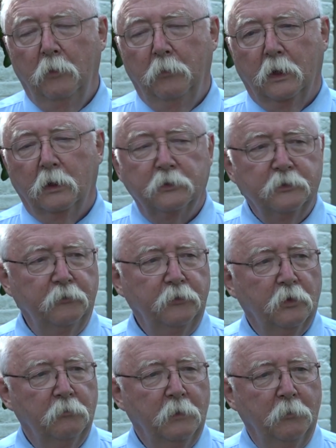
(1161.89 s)
because if you
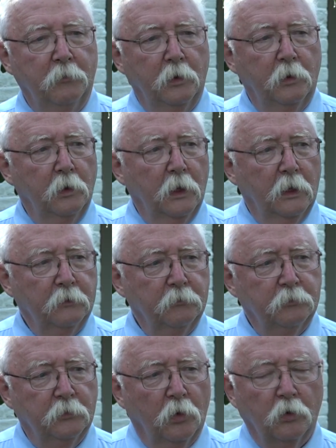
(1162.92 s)
remember, I
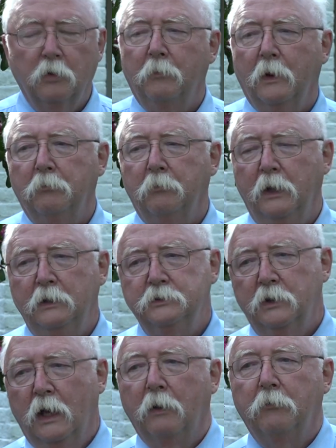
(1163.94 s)
talked about
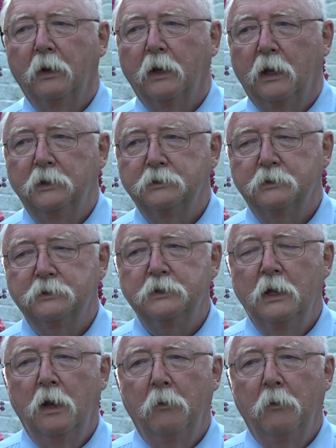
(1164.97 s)
pension applications